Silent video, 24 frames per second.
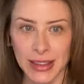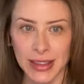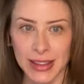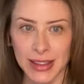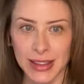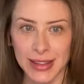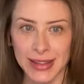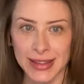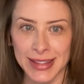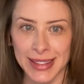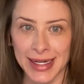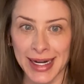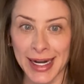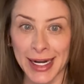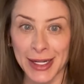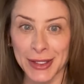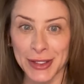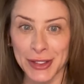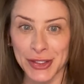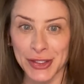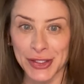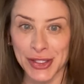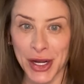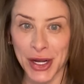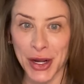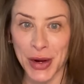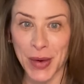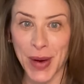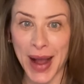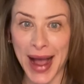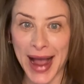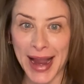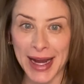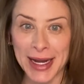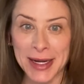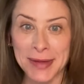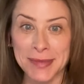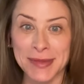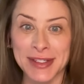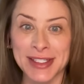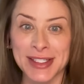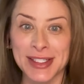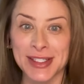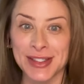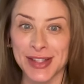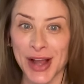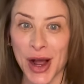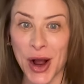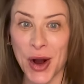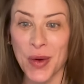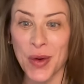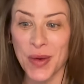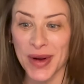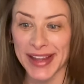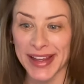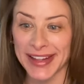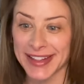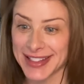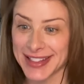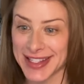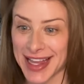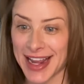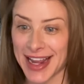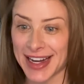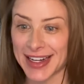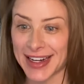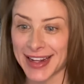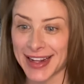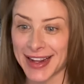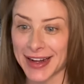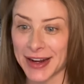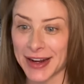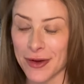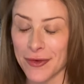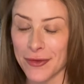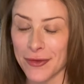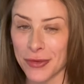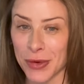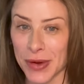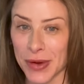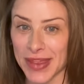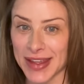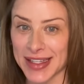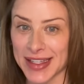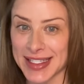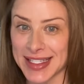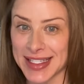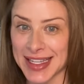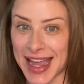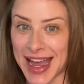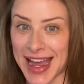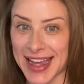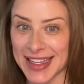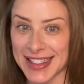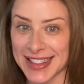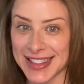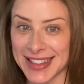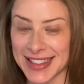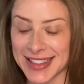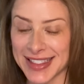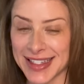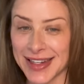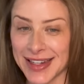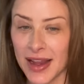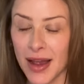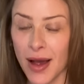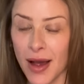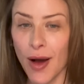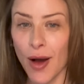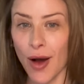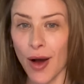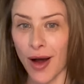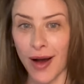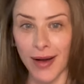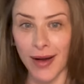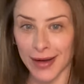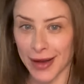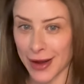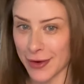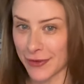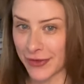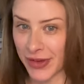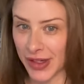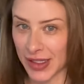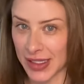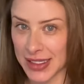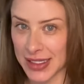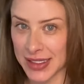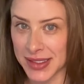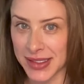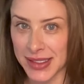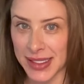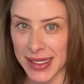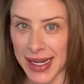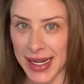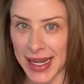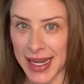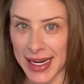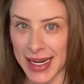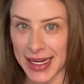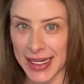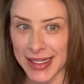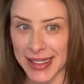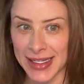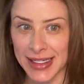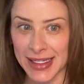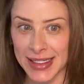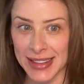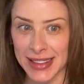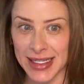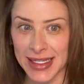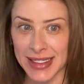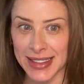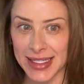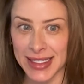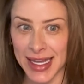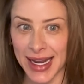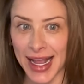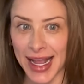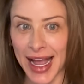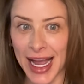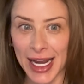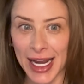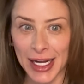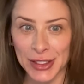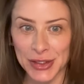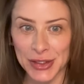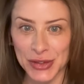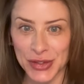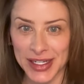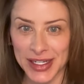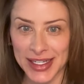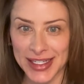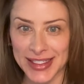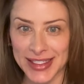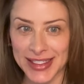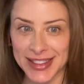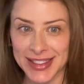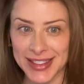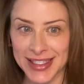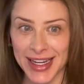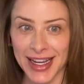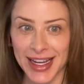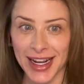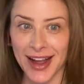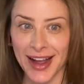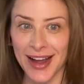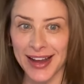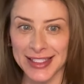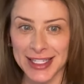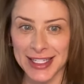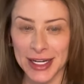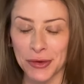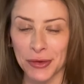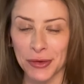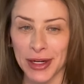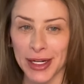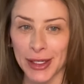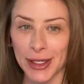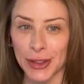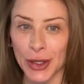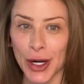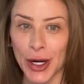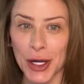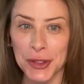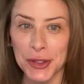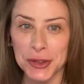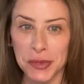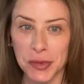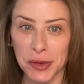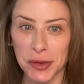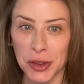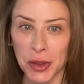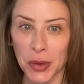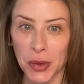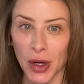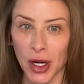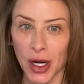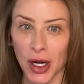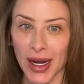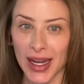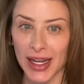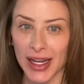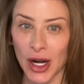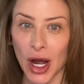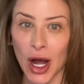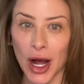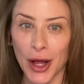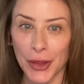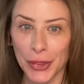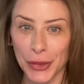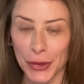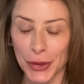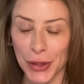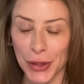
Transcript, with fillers: Today on the show, I am so excited for this guest on Gut Feelings. Today is psychiatrist, content creator, entrepreneur, and author,